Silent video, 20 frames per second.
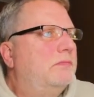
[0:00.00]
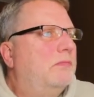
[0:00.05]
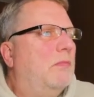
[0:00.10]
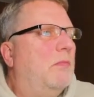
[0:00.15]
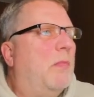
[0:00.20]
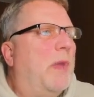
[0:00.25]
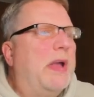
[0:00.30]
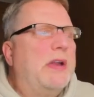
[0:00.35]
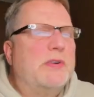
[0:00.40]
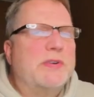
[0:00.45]

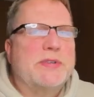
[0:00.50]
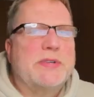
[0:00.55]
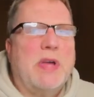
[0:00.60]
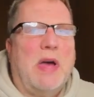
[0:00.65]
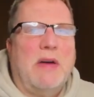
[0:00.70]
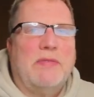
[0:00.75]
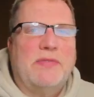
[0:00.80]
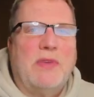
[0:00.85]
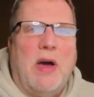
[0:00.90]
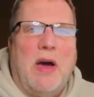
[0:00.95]

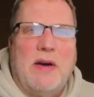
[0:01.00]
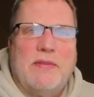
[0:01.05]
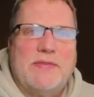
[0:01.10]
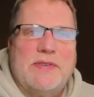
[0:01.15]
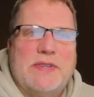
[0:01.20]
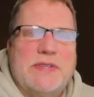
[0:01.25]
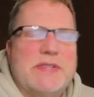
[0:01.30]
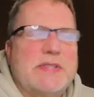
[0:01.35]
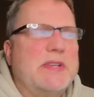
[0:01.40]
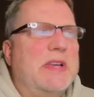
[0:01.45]
Microsoft
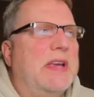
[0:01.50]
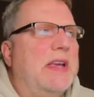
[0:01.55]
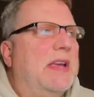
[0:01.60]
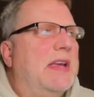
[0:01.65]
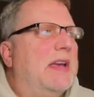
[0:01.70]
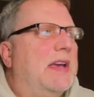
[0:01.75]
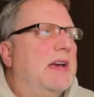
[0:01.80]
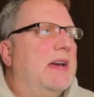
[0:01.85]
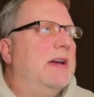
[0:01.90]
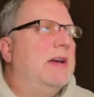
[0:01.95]
Office,
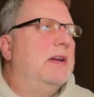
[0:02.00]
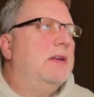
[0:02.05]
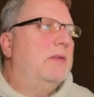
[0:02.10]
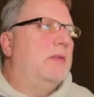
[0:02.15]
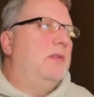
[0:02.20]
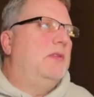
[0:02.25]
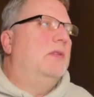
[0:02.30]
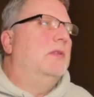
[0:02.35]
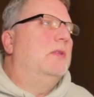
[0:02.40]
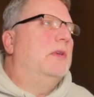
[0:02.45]

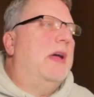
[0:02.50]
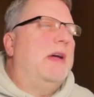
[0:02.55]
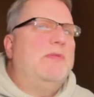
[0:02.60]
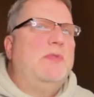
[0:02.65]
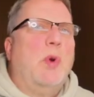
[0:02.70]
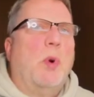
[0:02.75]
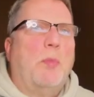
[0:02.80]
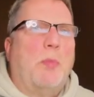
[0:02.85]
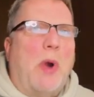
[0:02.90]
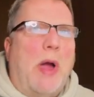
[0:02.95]
you'll have
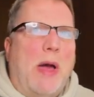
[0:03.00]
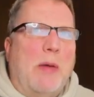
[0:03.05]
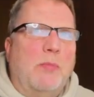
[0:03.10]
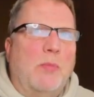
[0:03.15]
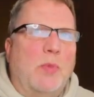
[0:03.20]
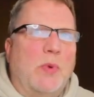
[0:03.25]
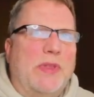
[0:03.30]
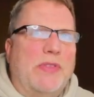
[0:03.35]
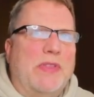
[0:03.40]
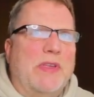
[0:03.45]
no
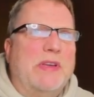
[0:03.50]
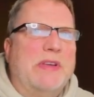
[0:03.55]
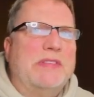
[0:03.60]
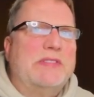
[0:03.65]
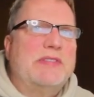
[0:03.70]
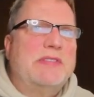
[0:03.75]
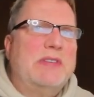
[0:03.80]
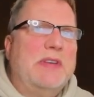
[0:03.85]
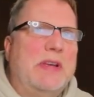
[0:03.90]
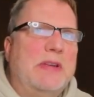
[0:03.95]
problem with
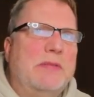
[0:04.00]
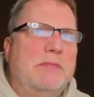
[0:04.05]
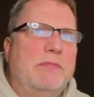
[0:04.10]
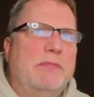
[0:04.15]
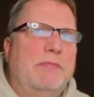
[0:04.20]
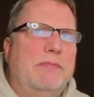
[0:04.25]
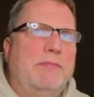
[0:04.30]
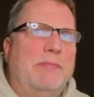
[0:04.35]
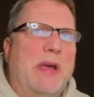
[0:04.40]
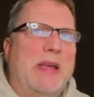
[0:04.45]
this. It
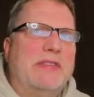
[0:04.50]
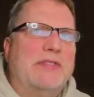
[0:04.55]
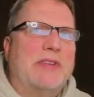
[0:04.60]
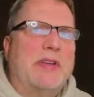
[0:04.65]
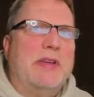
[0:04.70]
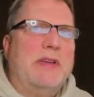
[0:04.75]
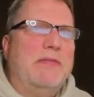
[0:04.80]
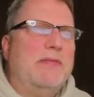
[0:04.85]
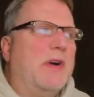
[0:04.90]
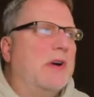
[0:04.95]

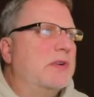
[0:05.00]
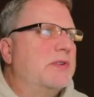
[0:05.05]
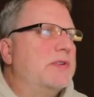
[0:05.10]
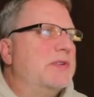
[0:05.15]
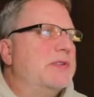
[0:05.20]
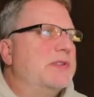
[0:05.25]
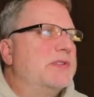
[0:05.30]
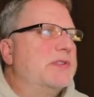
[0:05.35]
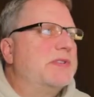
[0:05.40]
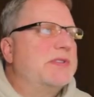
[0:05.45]
basically
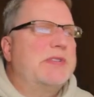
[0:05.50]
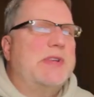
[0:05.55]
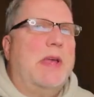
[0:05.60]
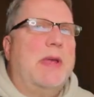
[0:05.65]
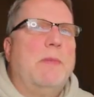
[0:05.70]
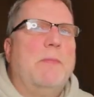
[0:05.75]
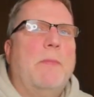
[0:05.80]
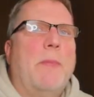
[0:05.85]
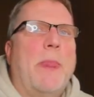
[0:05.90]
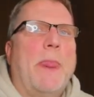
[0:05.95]
functions the
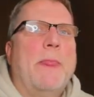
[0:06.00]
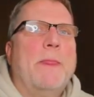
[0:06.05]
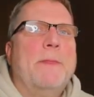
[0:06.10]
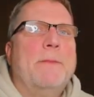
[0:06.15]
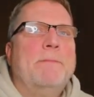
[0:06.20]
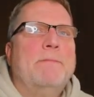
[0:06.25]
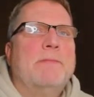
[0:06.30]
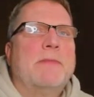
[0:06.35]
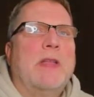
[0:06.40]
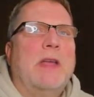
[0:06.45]
same.
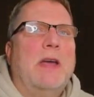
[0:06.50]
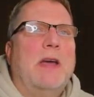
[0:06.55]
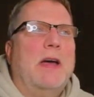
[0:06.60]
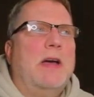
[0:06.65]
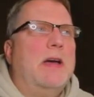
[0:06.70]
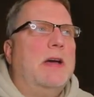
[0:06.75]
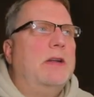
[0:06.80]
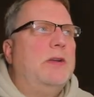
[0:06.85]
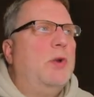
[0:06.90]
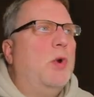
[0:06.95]

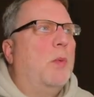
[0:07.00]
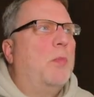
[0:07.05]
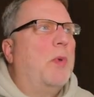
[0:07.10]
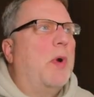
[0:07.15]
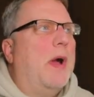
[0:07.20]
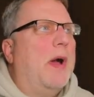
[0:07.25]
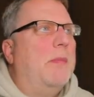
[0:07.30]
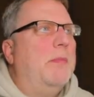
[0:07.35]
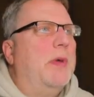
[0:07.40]
No problem